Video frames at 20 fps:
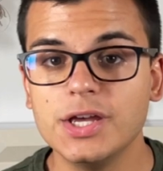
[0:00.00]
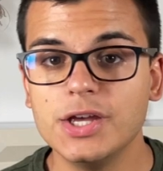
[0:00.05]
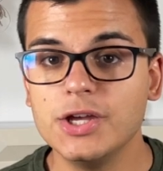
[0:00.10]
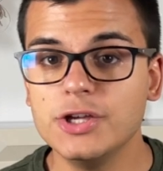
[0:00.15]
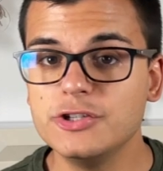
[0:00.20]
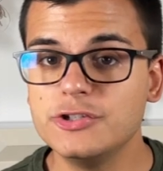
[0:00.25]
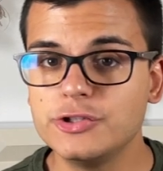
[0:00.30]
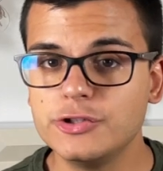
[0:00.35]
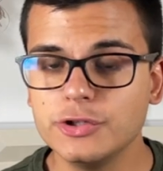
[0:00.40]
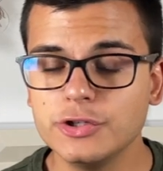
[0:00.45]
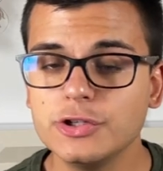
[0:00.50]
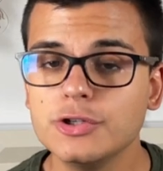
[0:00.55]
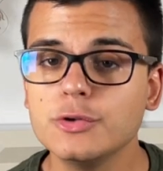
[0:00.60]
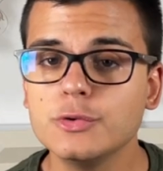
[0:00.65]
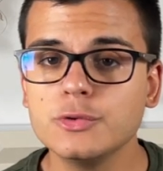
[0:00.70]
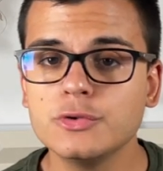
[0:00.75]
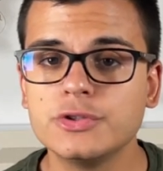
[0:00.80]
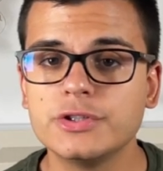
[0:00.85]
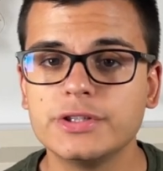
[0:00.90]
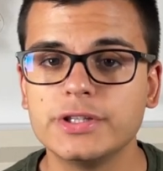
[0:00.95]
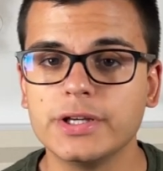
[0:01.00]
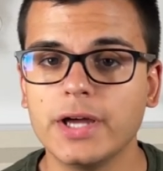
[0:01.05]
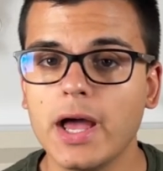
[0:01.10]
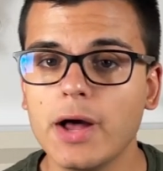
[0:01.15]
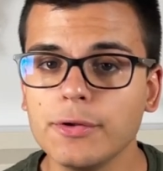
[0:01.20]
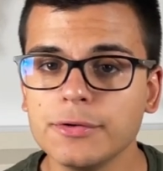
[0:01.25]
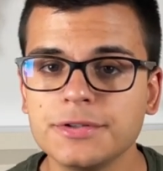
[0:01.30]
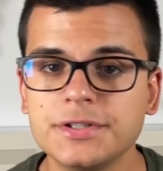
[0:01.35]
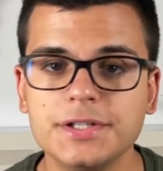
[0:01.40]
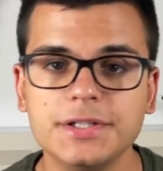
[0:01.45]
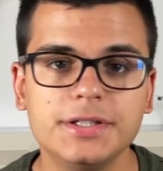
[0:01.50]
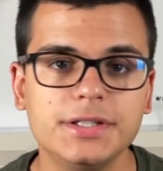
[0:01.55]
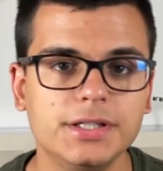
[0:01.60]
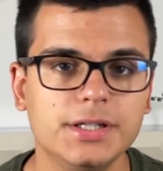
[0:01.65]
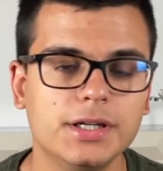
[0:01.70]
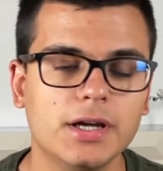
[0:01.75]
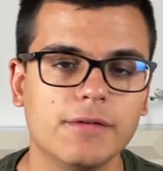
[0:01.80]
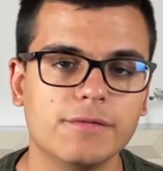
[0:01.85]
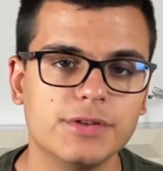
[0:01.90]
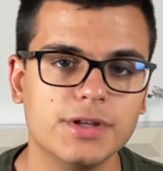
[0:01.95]
is to use the
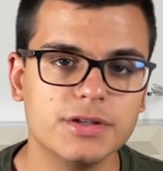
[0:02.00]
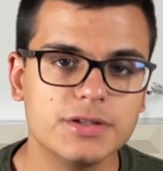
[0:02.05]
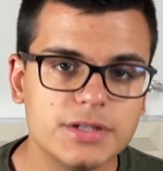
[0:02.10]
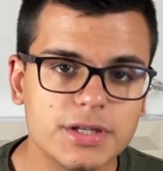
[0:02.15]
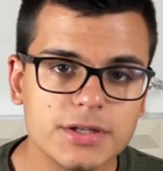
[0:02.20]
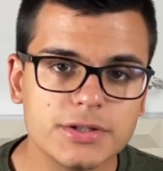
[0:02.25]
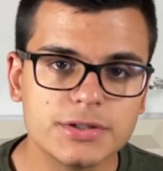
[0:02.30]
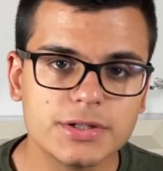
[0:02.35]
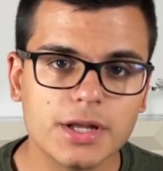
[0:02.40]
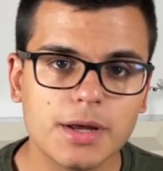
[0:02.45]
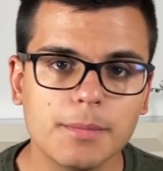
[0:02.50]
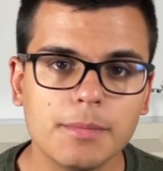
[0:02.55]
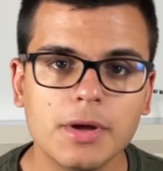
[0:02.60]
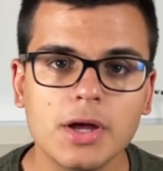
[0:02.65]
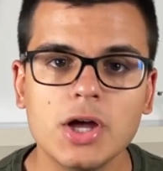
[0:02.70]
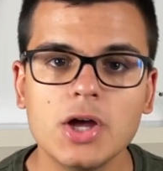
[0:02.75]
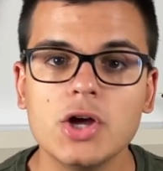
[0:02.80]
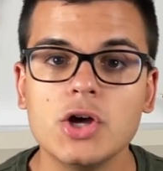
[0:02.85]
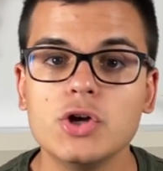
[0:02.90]
LCD of the system